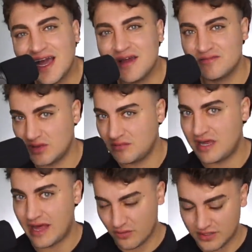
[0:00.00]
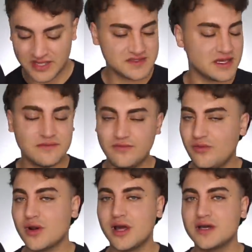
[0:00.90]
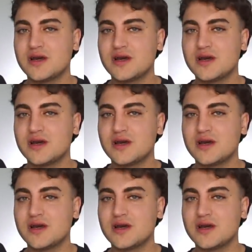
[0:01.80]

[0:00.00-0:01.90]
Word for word: I am now yes in Florida.